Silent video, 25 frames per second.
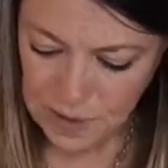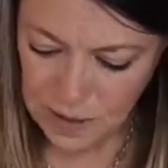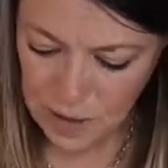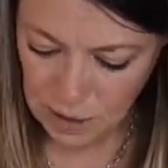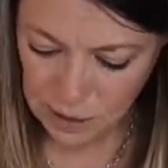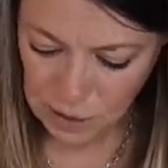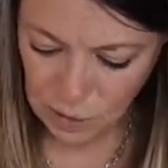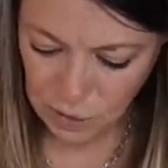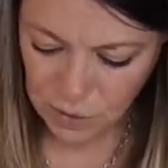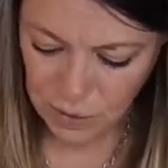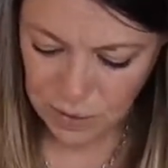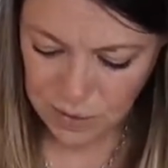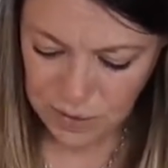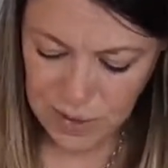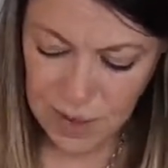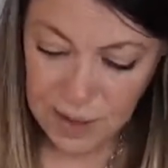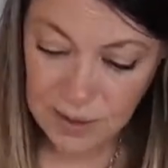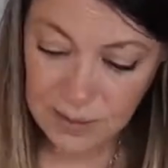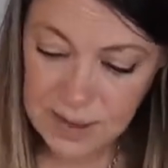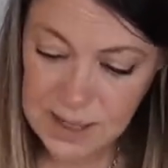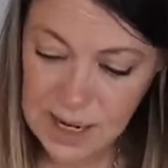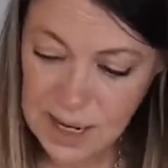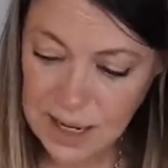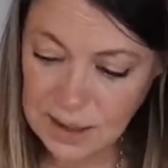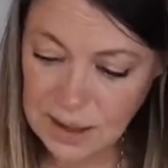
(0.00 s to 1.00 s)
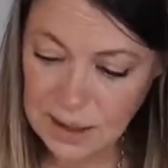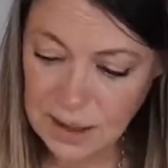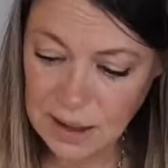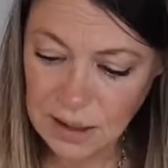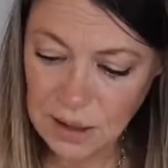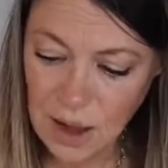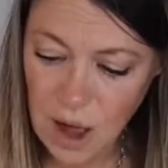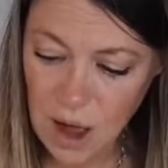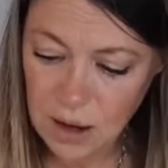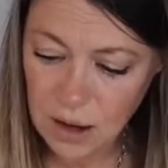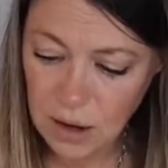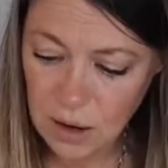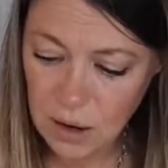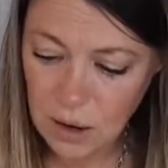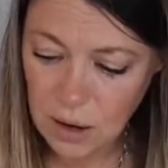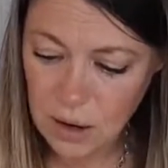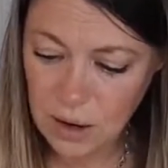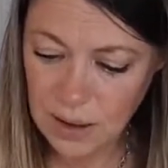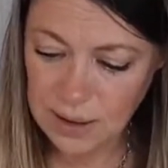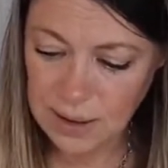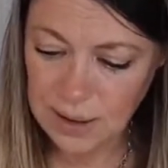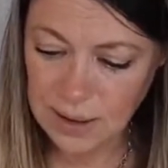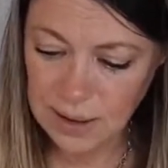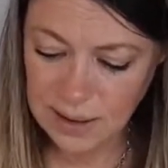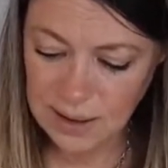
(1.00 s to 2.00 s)
your things take a little longer, a
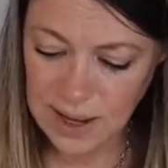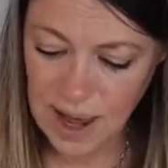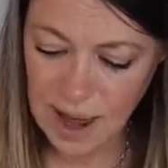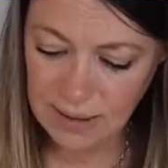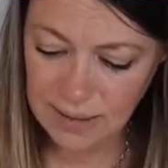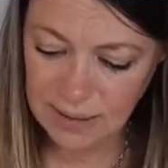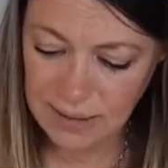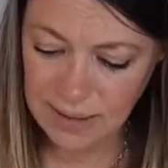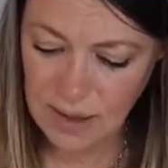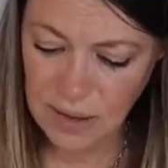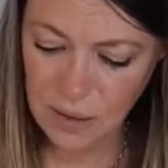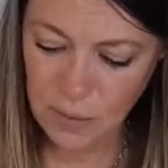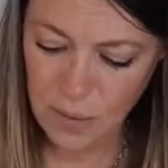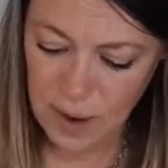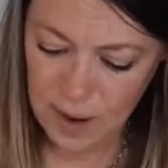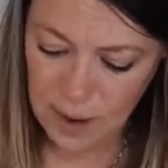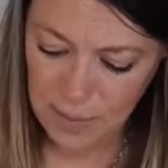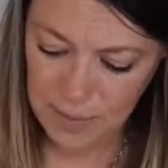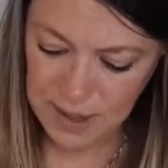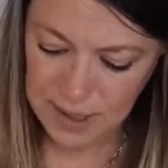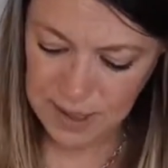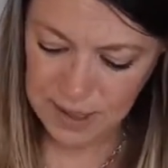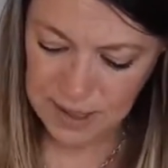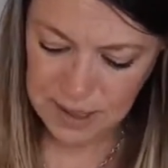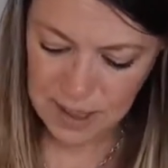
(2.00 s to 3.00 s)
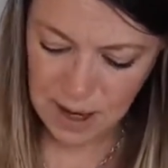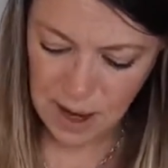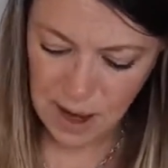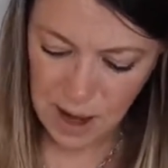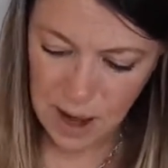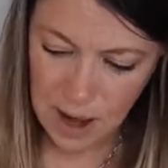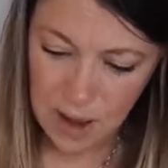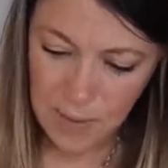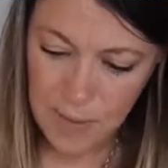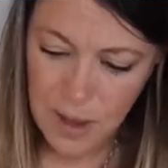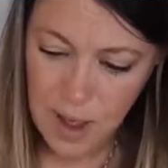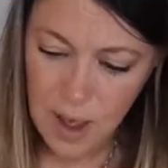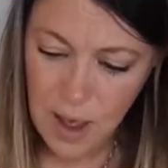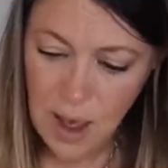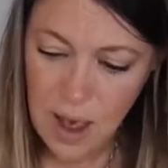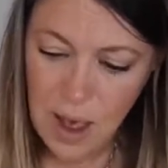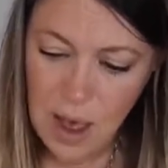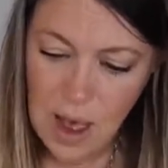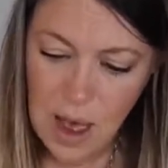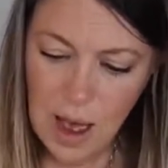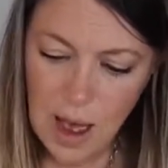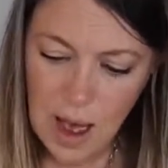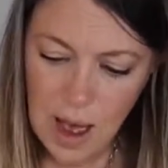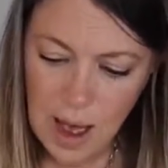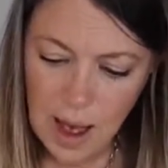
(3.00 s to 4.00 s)
little less than the recommended time,
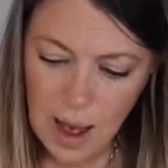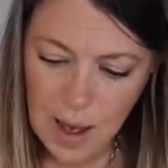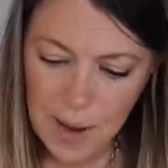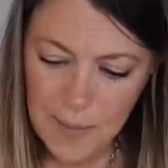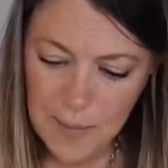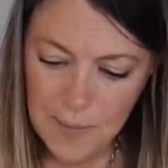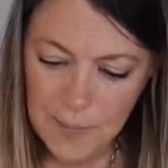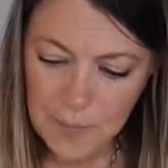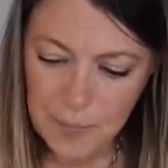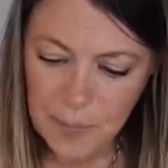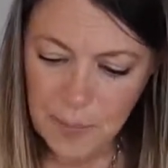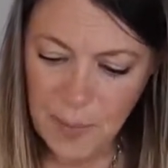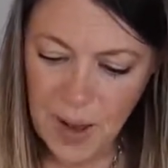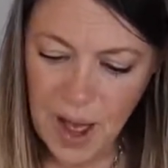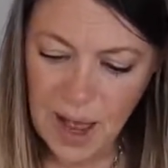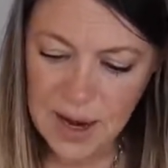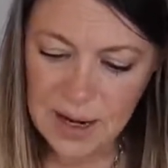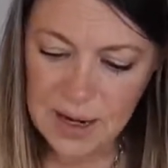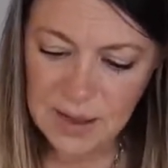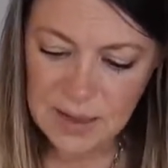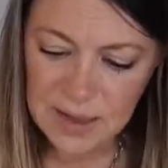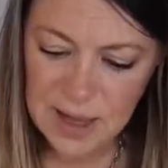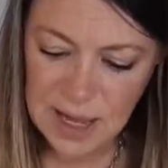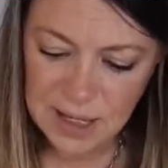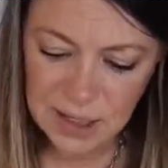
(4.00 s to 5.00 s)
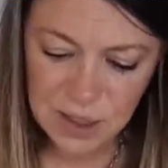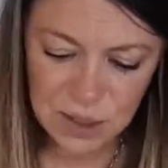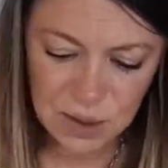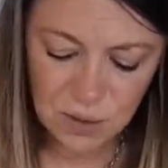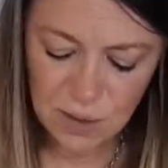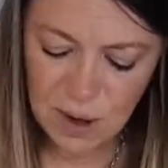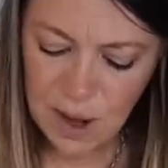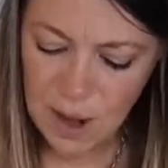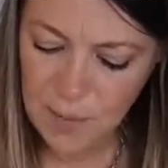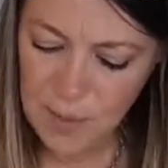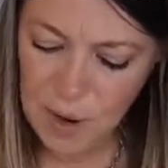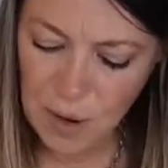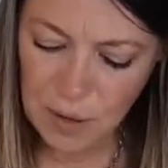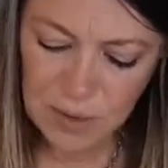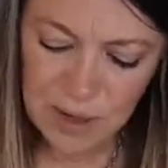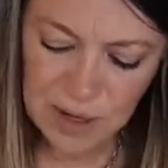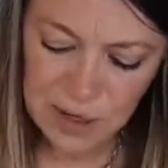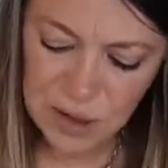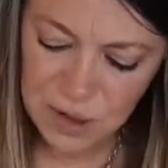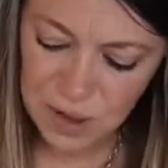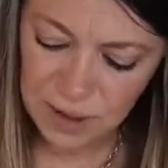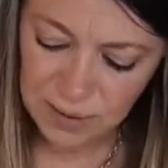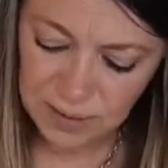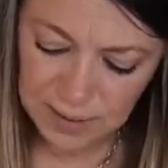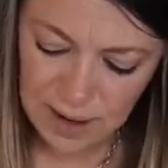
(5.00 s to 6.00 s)
but they do come out, they
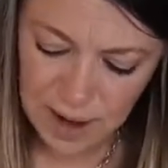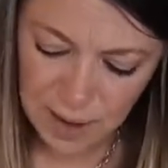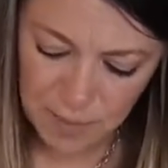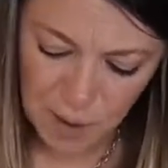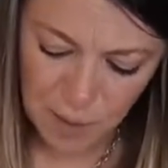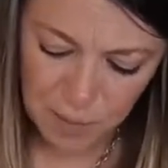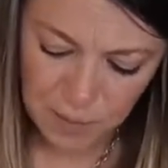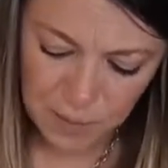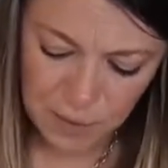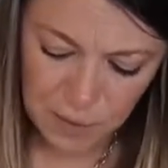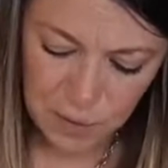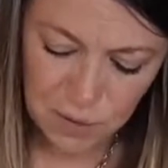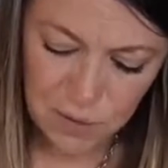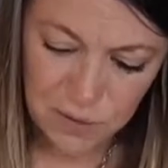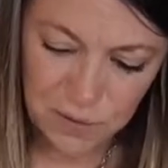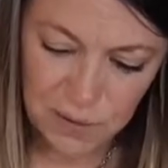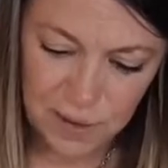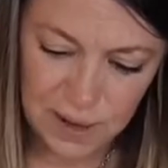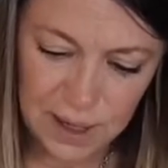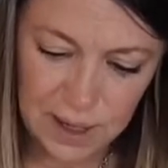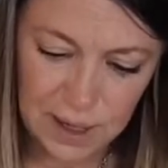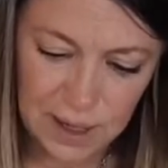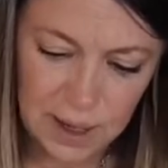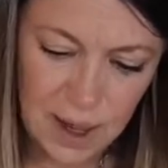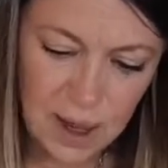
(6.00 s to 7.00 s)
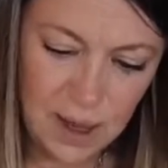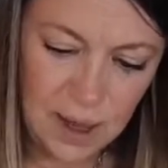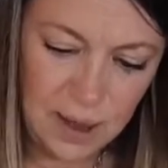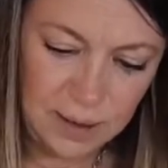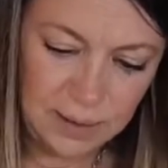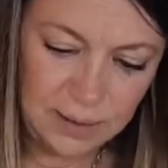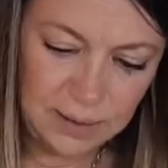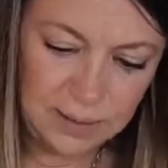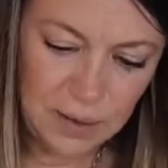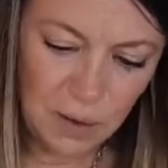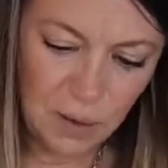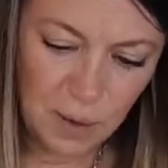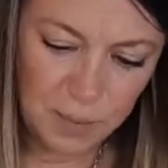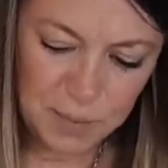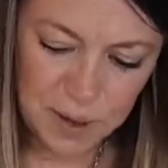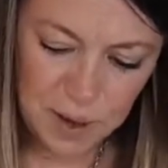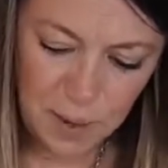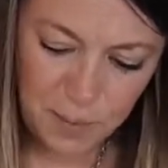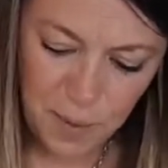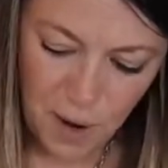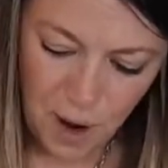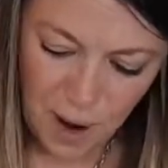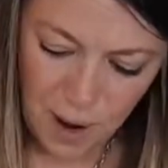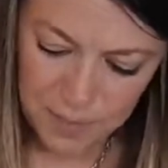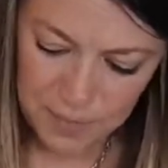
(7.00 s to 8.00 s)
just come out beautifully. So I'm going to
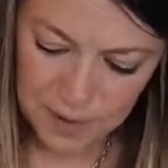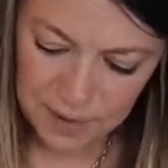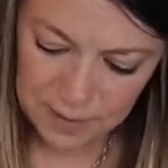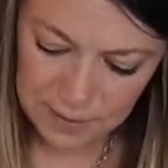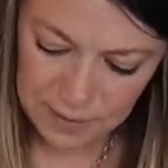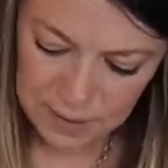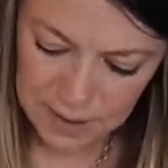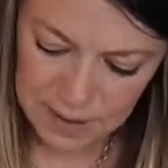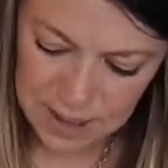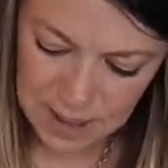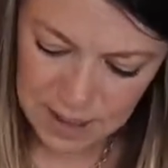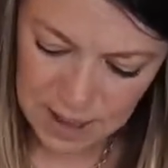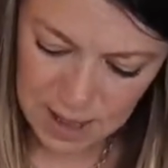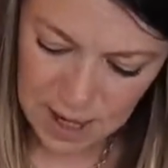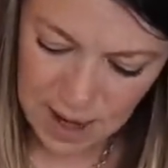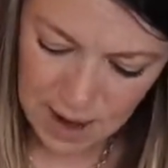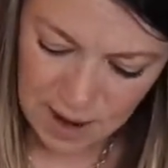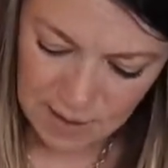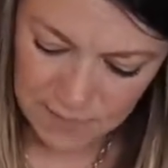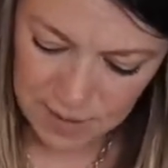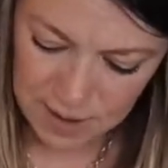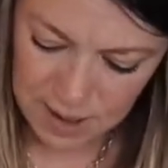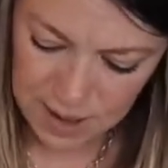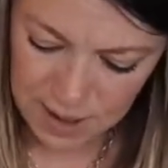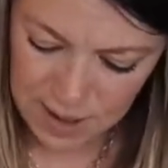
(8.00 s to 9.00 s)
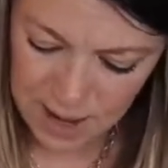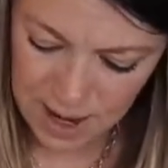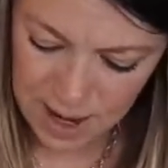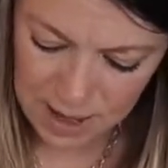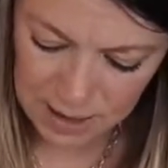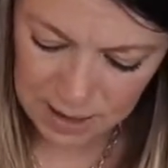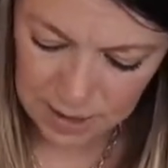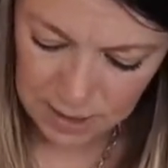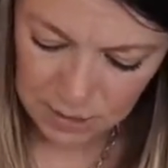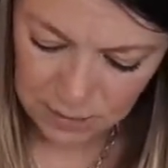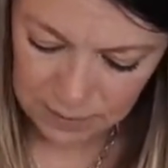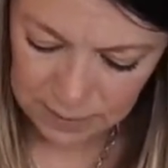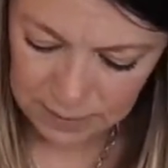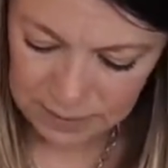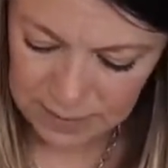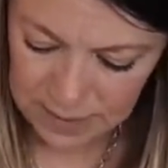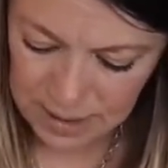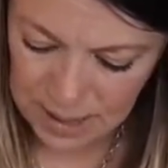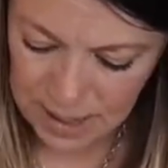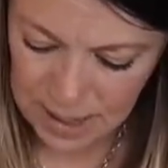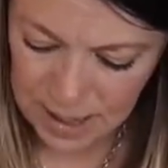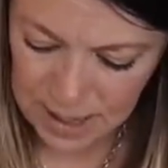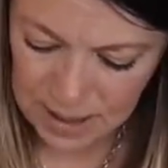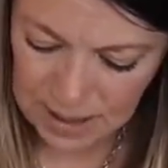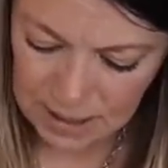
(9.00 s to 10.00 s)
pop these into the oven, and you
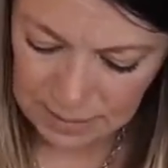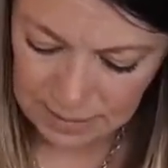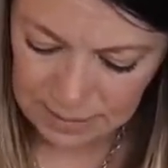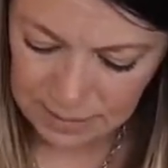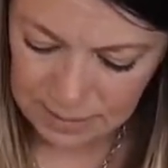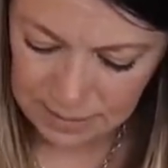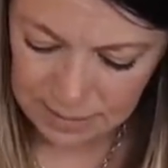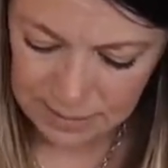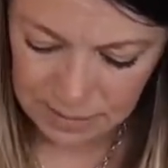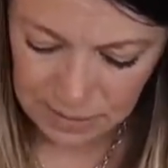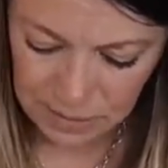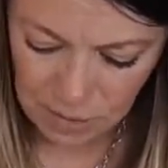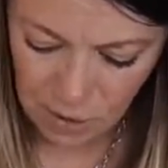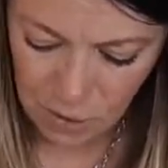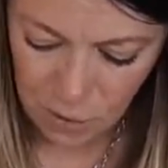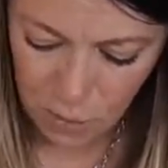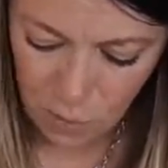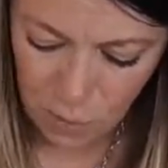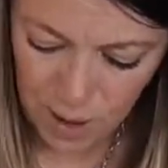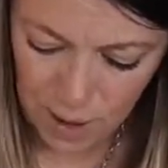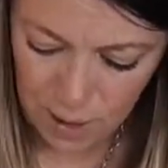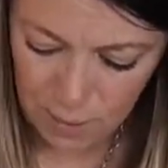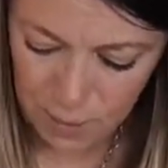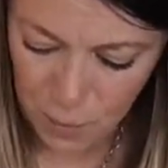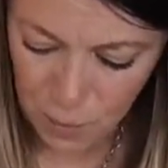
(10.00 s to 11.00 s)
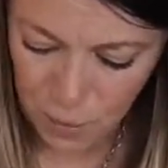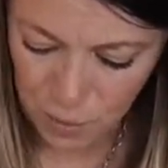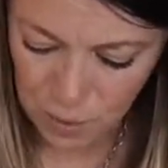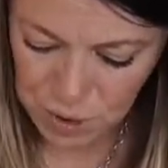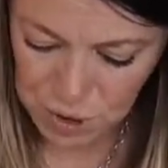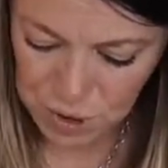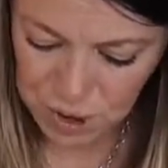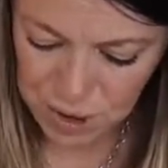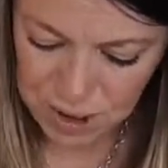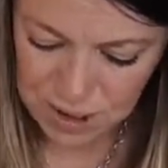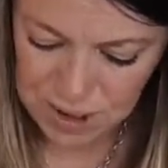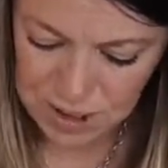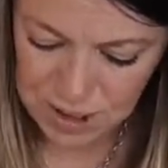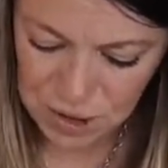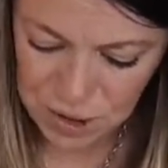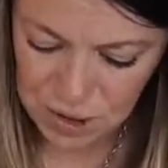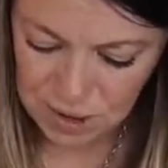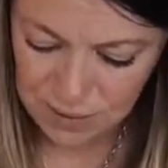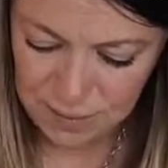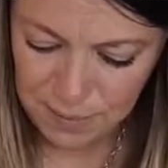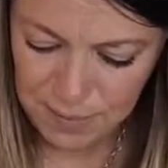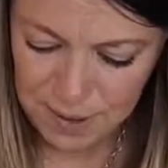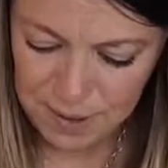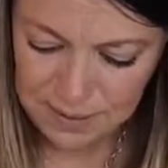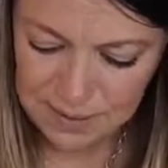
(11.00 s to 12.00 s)
see this is so well portioned. It
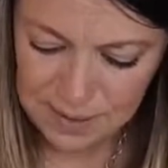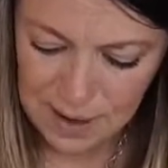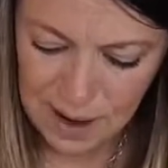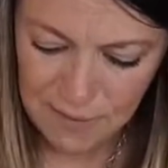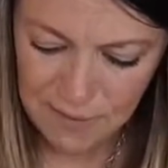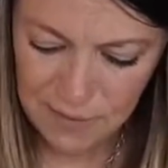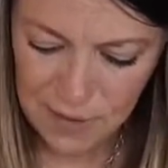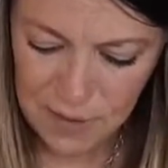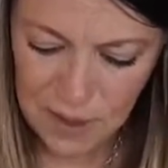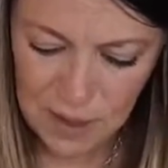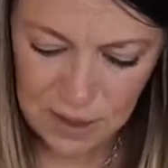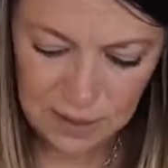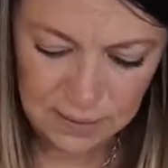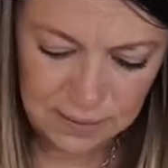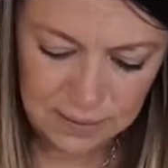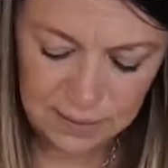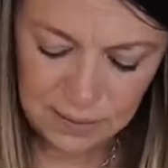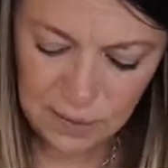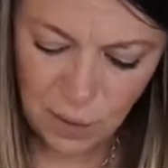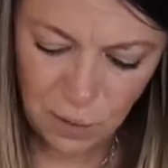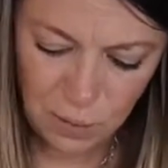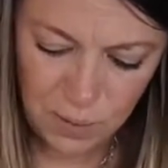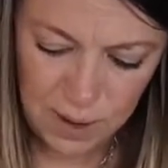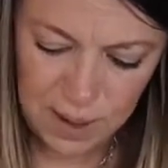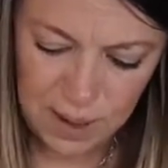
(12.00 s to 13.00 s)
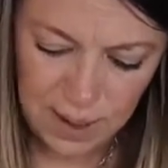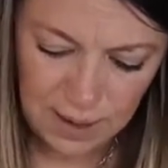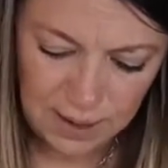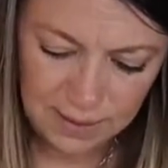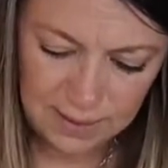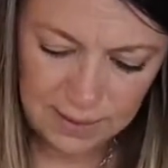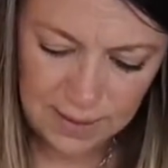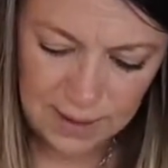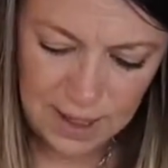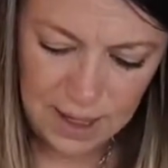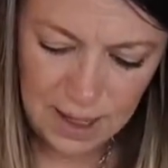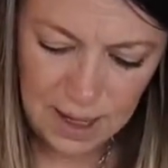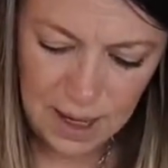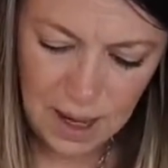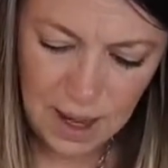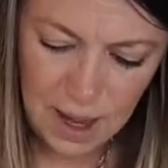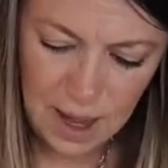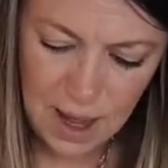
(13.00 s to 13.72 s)
just makes everything so easy.